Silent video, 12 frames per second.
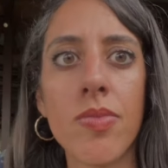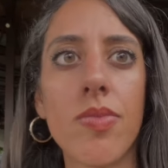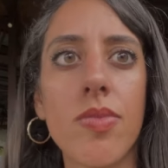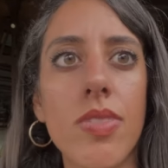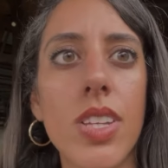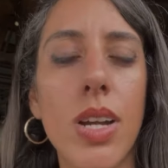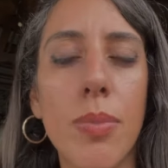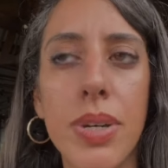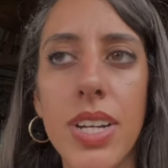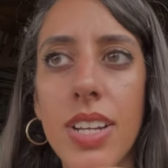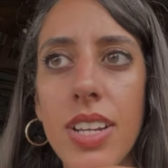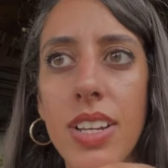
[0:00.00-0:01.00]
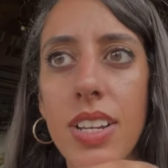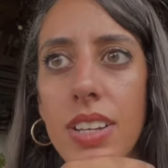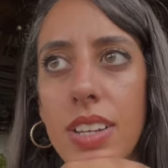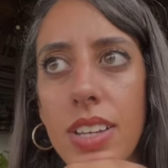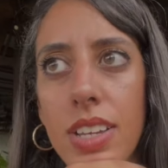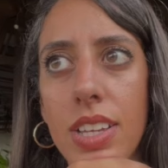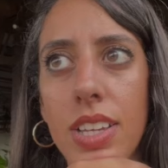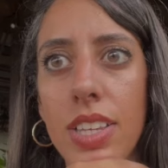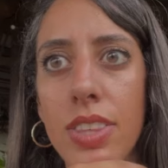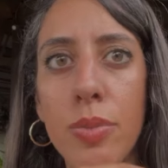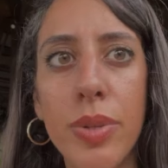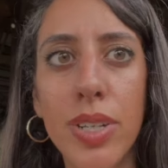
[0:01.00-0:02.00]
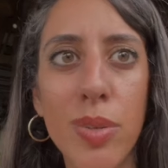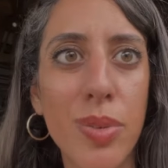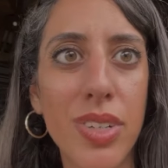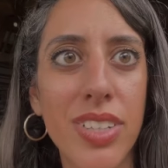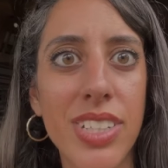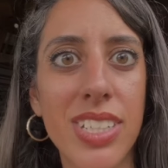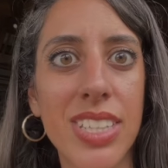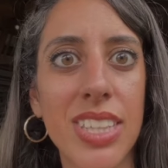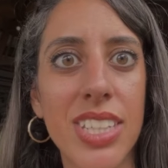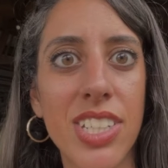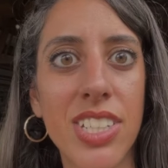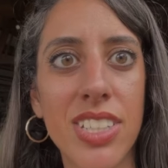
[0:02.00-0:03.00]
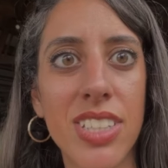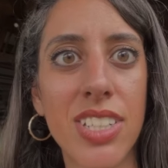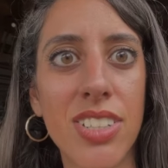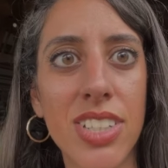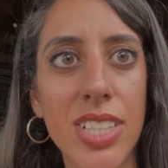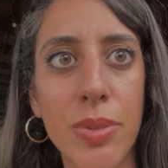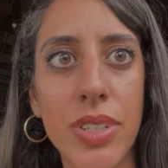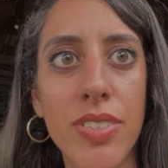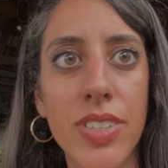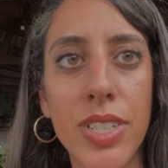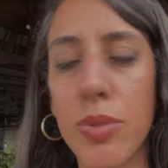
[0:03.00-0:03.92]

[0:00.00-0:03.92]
But the real world is literally whatever you want.